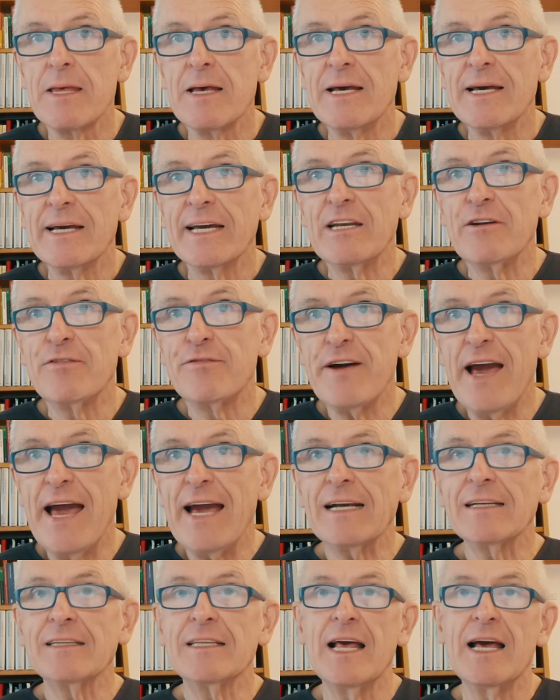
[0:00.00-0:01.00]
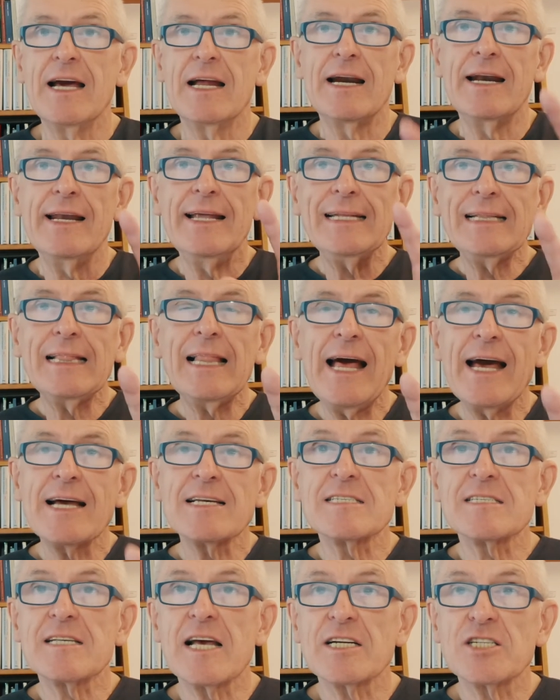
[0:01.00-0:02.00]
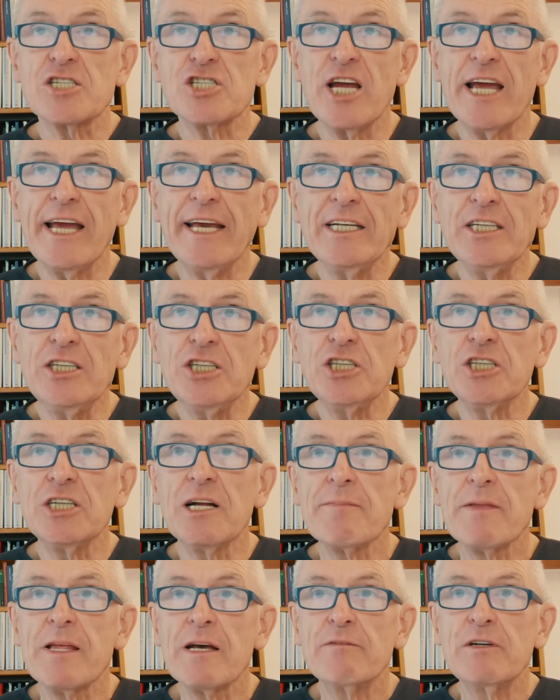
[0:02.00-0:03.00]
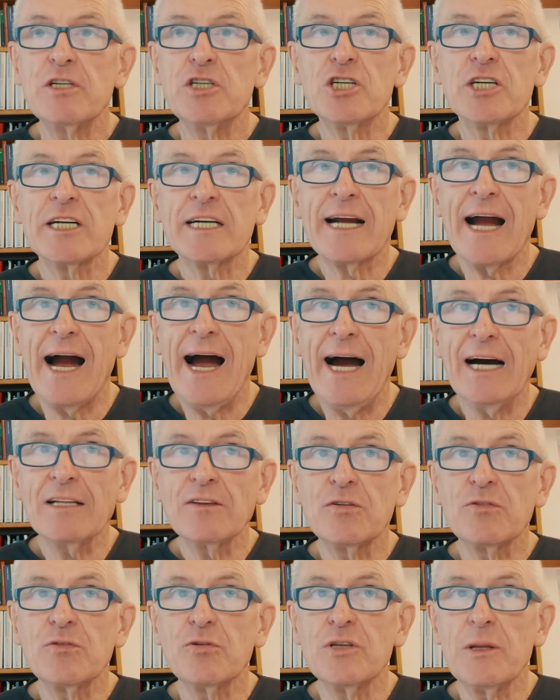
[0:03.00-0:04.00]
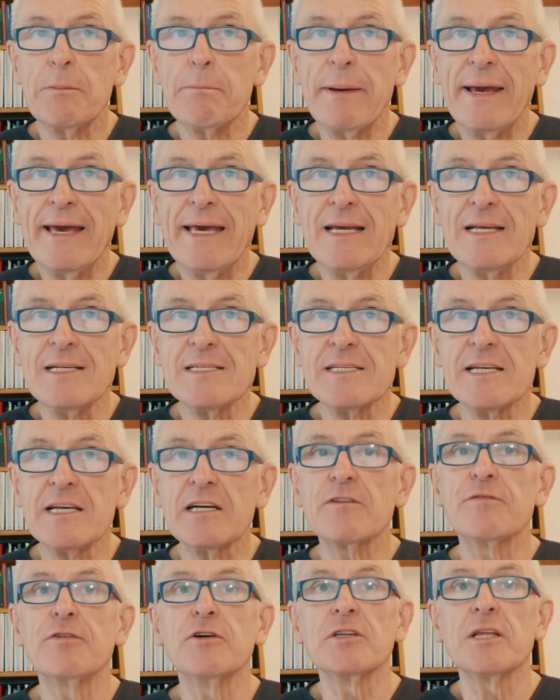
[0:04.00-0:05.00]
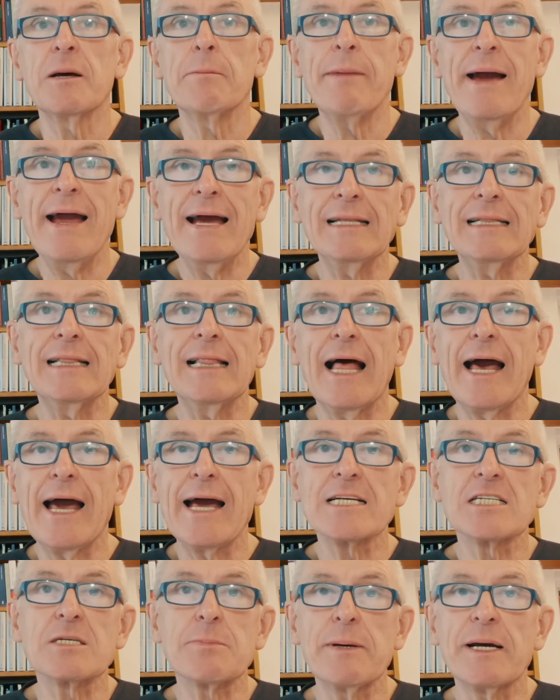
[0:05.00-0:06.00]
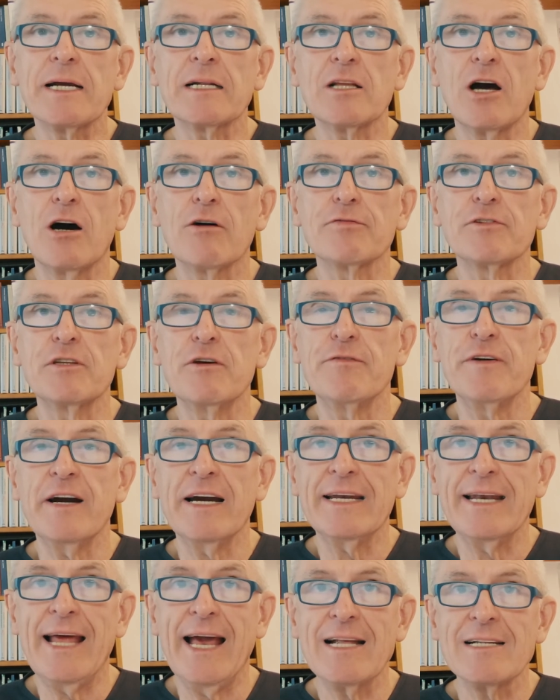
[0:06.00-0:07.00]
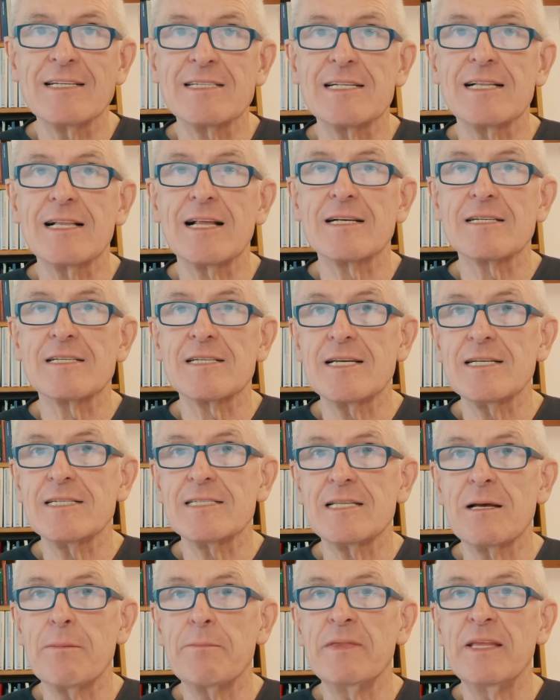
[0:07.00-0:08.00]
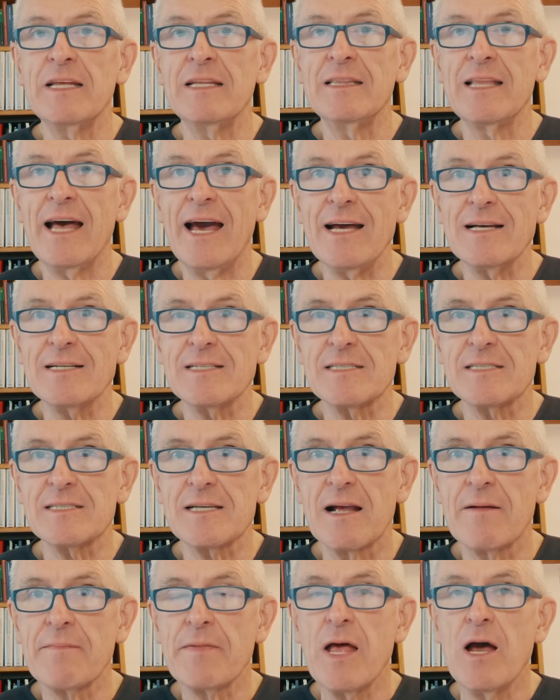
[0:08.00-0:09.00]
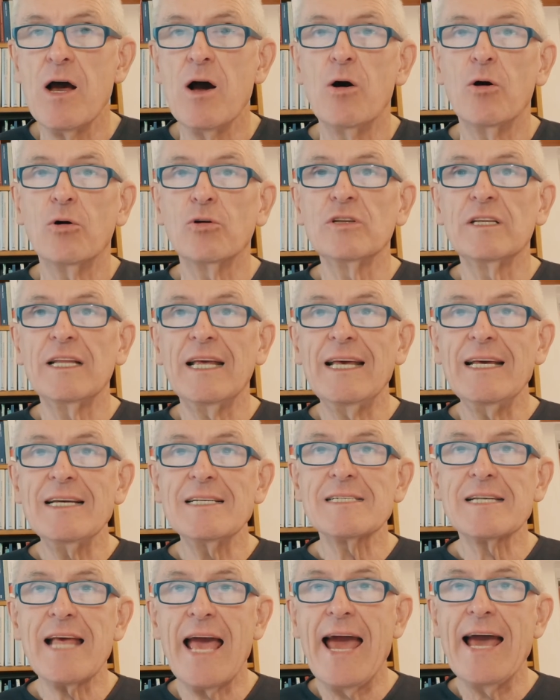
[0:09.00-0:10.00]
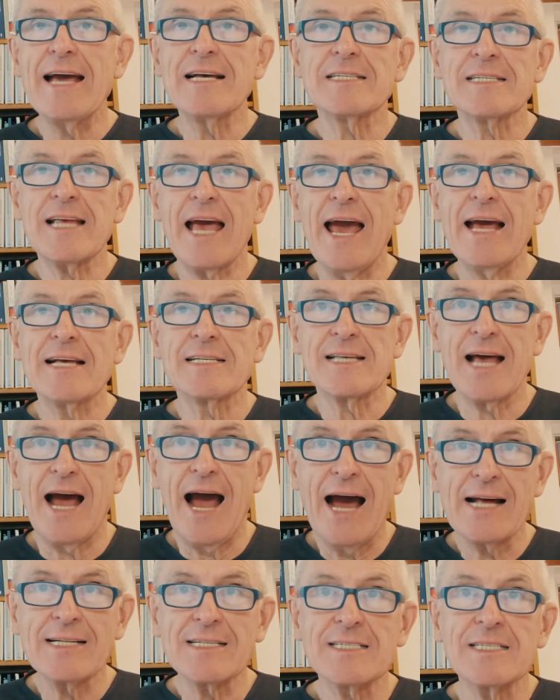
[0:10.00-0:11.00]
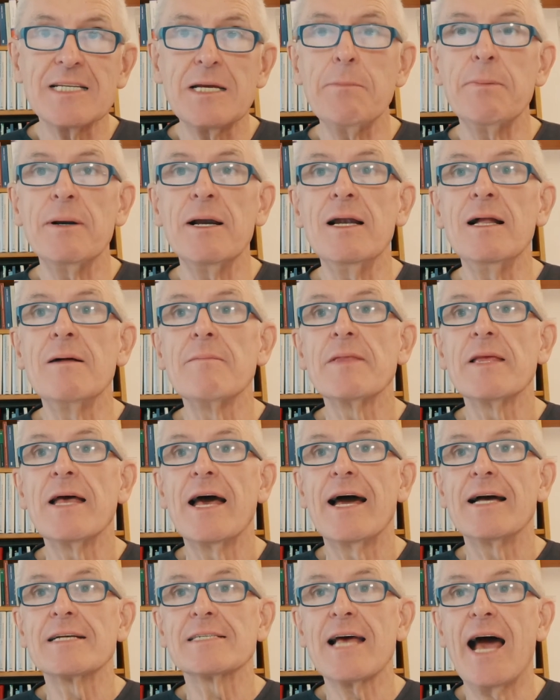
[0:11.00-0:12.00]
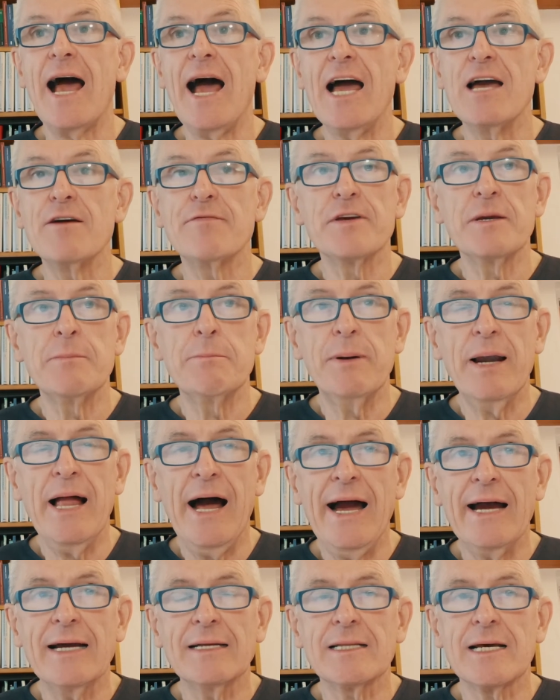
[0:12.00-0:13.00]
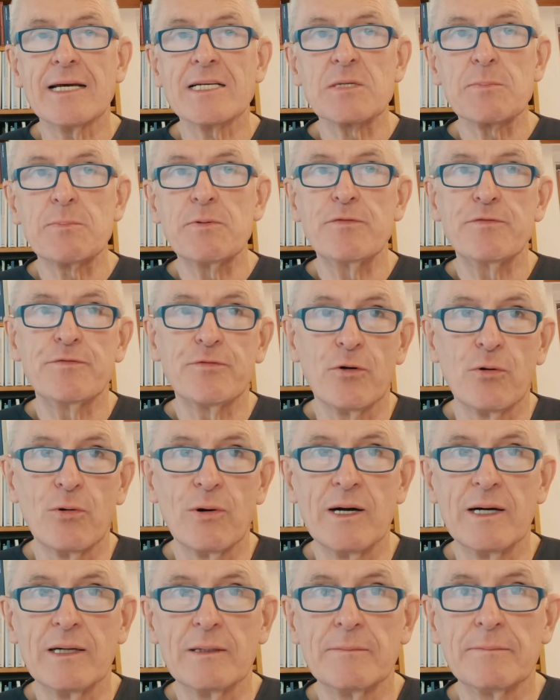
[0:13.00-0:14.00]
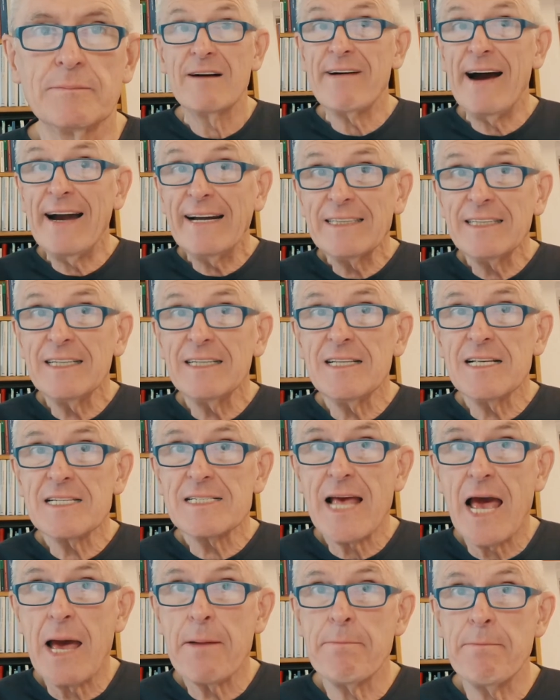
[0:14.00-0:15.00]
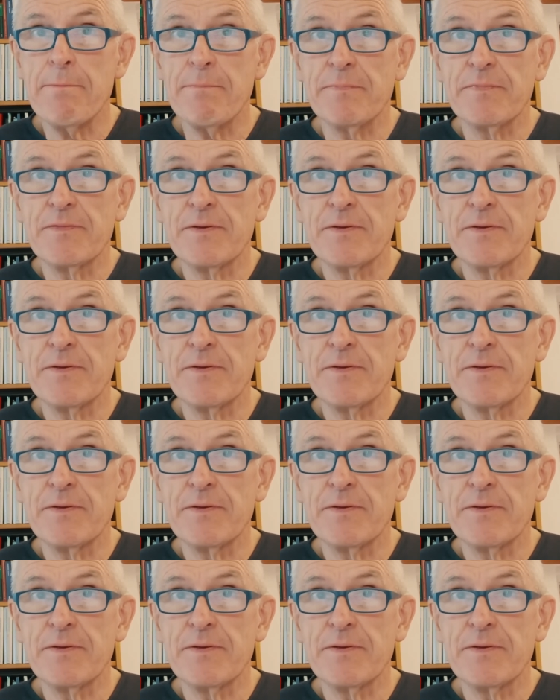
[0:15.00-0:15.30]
In fact, little has changed with regard to the basic fundamental aspect of the financial system nonetheless, and is as unstable as I have implied as before. Why did this happen?